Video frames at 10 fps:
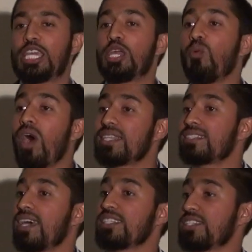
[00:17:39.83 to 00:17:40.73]
He
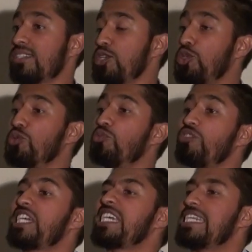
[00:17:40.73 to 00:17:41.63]
wants us to
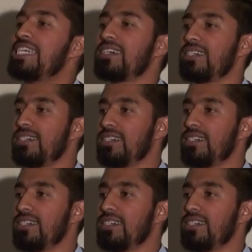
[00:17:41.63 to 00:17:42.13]
read